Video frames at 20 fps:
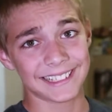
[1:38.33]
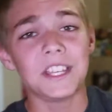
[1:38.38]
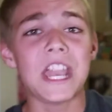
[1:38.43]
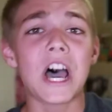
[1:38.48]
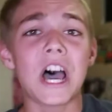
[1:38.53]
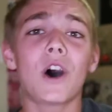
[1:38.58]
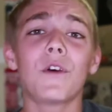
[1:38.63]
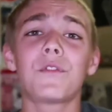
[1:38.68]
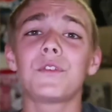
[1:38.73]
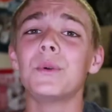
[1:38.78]

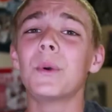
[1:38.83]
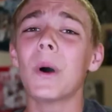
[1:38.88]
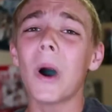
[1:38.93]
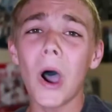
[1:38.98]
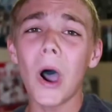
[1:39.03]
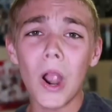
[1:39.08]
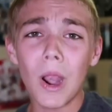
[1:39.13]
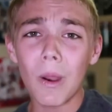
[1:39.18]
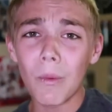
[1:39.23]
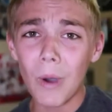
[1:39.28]
Now, if you
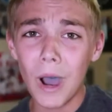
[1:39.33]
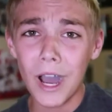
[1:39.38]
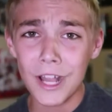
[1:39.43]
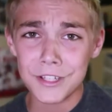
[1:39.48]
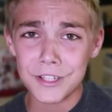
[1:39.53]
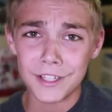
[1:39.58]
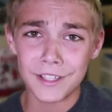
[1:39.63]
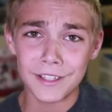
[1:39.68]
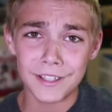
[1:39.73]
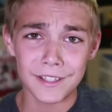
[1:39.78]
are
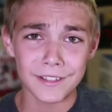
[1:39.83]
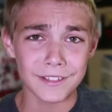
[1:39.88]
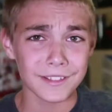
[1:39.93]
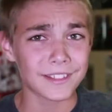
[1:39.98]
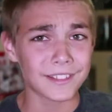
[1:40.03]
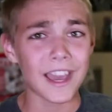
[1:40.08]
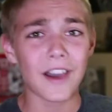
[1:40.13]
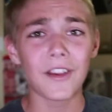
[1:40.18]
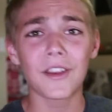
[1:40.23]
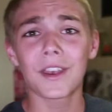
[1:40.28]
watching
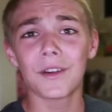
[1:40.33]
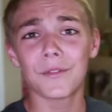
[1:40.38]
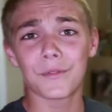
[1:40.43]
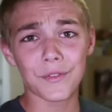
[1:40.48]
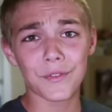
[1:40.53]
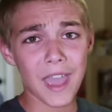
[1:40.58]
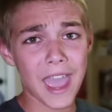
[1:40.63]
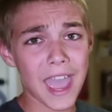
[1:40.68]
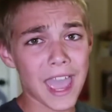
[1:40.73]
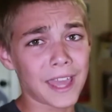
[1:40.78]
this down in a
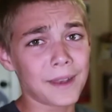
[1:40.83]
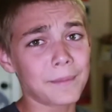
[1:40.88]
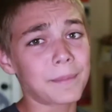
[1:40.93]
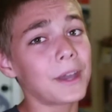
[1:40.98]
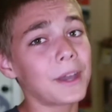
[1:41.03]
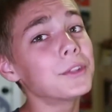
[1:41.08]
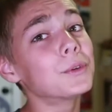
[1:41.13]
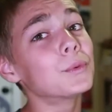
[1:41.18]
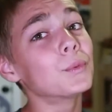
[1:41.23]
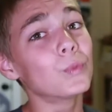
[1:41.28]
van
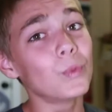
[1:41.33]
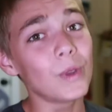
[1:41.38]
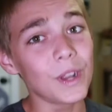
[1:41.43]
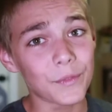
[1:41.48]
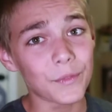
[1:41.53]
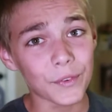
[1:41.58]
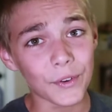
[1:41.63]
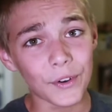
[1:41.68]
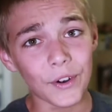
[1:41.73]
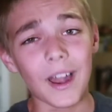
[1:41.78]
by the
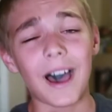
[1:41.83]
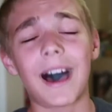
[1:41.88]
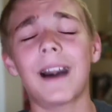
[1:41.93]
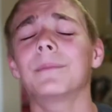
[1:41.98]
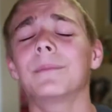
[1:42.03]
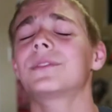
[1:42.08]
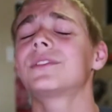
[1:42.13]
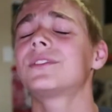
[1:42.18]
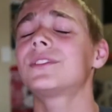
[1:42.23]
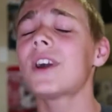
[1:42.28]
river,
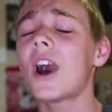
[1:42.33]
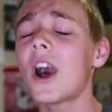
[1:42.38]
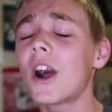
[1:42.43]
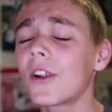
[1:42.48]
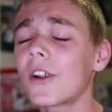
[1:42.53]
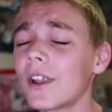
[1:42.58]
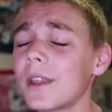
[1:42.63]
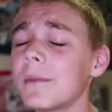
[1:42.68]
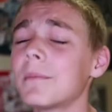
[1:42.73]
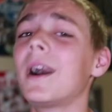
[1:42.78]
I'm
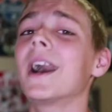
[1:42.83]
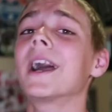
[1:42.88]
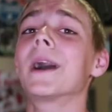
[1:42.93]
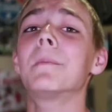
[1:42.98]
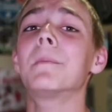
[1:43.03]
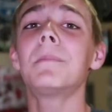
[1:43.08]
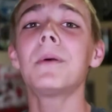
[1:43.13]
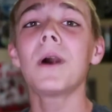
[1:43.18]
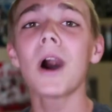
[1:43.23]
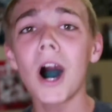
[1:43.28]
sorry, my
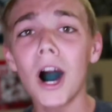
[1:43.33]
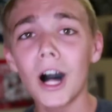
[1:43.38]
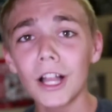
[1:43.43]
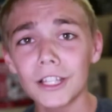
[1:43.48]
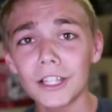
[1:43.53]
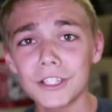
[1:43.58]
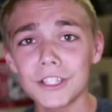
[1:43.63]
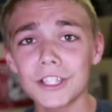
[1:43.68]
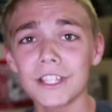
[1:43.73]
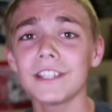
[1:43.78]

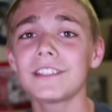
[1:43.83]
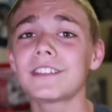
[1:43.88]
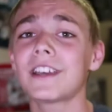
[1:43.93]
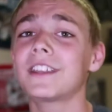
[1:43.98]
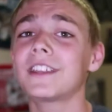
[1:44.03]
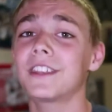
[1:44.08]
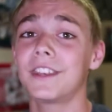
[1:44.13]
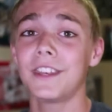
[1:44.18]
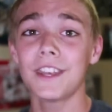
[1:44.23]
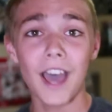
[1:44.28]
apologies,
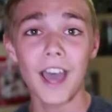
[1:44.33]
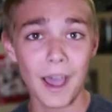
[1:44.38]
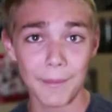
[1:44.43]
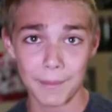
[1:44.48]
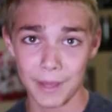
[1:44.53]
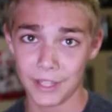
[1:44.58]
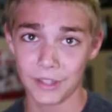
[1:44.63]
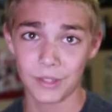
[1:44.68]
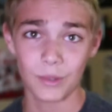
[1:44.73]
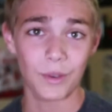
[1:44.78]
I did not
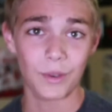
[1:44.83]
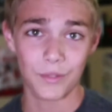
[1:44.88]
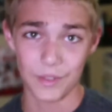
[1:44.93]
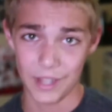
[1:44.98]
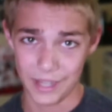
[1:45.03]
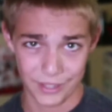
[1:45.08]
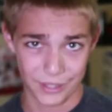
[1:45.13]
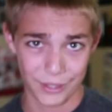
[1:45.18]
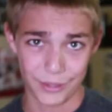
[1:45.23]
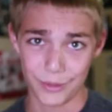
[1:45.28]
mean to
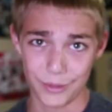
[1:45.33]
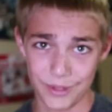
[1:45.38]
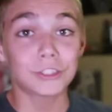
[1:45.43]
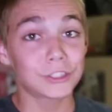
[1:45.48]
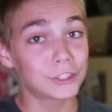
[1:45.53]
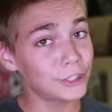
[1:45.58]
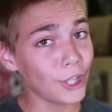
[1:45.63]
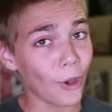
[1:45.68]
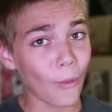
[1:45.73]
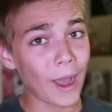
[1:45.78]
offend you.
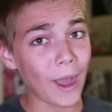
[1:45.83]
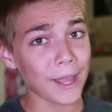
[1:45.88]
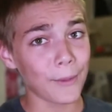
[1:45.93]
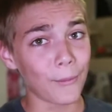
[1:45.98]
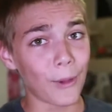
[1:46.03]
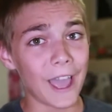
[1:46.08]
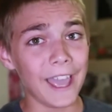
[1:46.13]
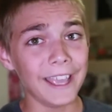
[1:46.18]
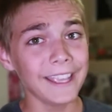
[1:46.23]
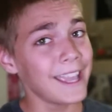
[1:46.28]
So,
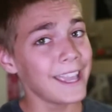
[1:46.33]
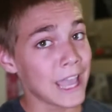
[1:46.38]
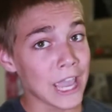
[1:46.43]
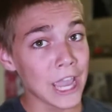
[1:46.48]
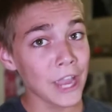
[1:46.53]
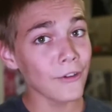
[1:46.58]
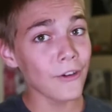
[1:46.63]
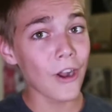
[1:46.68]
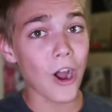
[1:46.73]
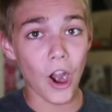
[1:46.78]
anyway,
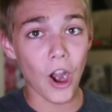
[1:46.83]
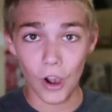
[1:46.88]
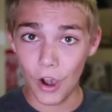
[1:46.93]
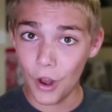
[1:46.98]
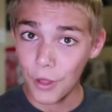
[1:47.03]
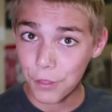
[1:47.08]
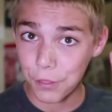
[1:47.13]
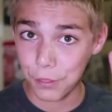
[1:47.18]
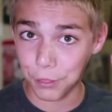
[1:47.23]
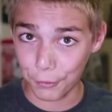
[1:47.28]
here
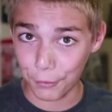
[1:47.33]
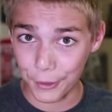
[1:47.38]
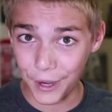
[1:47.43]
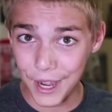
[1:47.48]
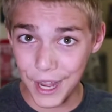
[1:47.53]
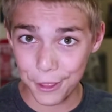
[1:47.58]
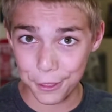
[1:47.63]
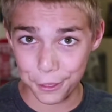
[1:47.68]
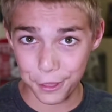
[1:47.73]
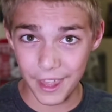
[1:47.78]
are
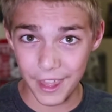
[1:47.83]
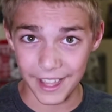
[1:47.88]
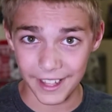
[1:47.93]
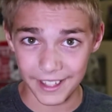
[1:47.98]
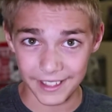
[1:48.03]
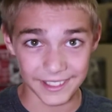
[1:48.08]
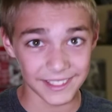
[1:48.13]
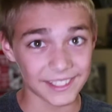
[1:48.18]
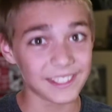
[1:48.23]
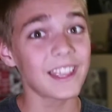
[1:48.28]
three
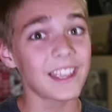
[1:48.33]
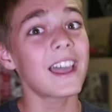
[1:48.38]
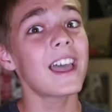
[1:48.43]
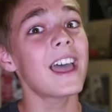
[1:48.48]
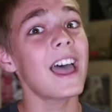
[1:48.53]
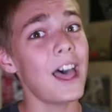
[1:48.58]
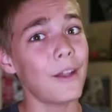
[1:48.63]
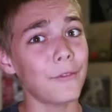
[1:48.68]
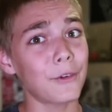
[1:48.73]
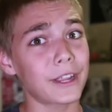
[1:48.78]
things
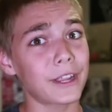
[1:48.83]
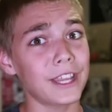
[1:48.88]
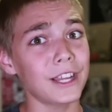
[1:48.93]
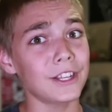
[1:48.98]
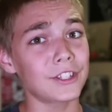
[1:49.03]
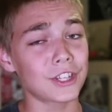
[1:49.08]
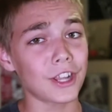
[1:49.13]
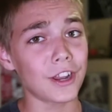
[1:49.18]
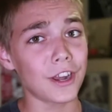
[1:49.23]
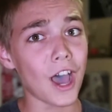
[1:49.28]
every
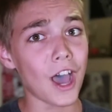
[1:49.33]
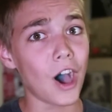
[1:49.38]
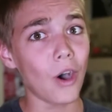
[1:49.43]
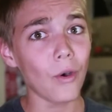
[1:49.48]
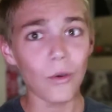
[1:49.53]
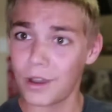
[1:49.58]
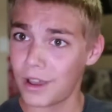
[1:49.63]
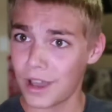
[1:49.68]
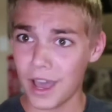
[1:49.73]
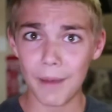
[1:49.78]
kid should
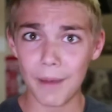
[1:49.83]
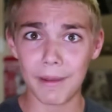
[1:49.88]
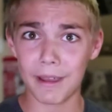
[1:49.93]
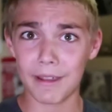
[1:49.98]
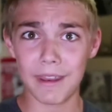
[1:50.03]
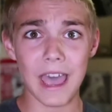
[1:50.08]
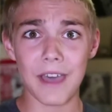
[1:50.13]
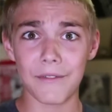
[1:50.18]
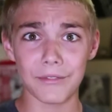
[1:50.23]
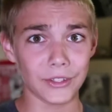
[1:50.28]
know
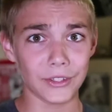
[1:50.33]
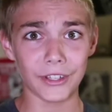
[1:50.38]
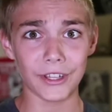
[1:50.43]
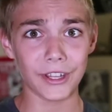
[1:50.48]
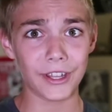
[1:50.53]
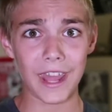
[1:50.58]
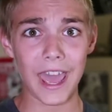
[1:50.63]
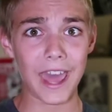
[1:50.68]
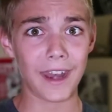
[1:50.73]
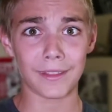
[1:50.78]
about having a
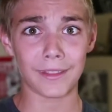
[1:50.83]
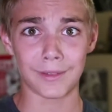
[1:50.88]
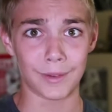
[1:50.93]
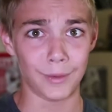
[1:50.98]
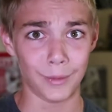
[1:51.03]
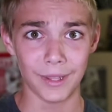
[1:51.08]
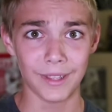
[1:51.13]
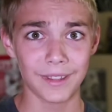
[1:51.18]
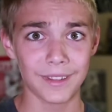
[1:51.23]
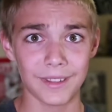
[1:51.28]
good
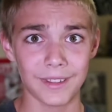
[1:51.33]
attitude.